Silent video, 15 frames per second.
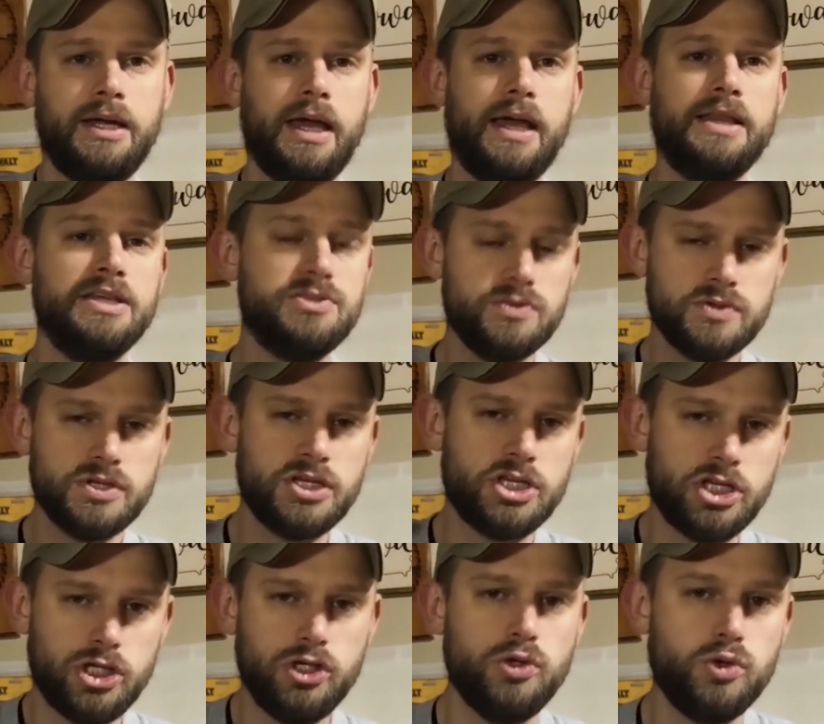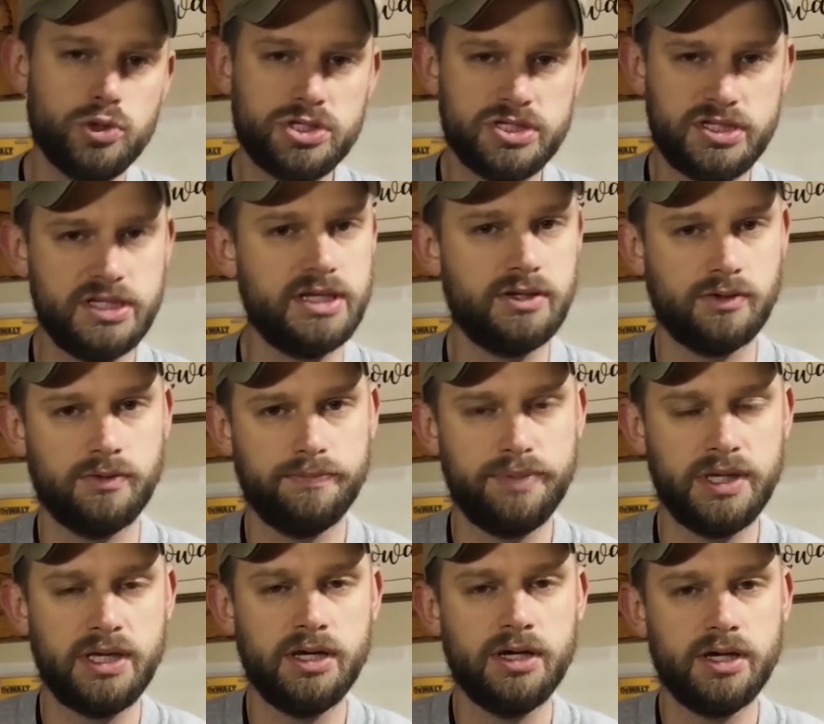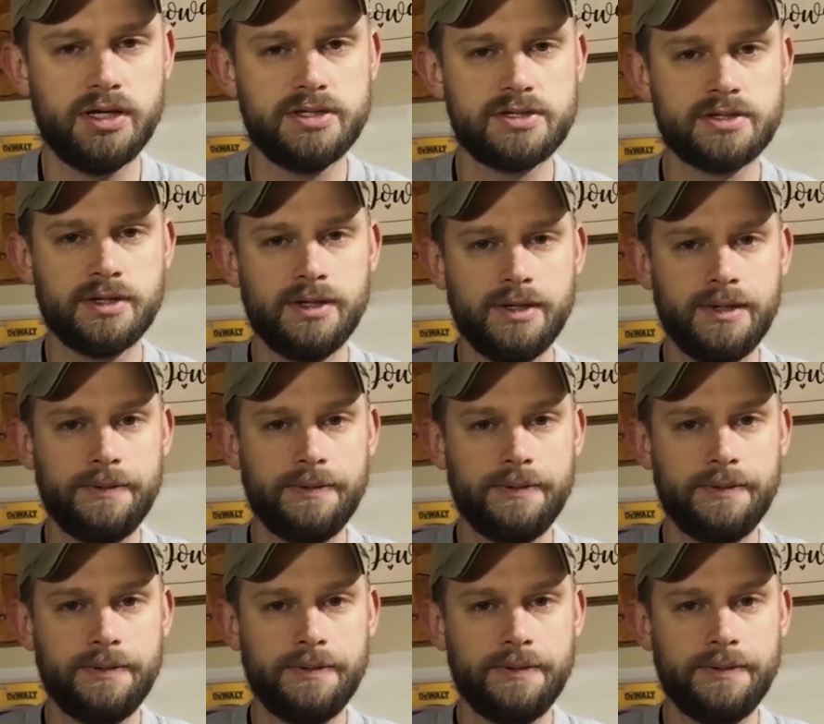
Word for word: And this was a huge deal because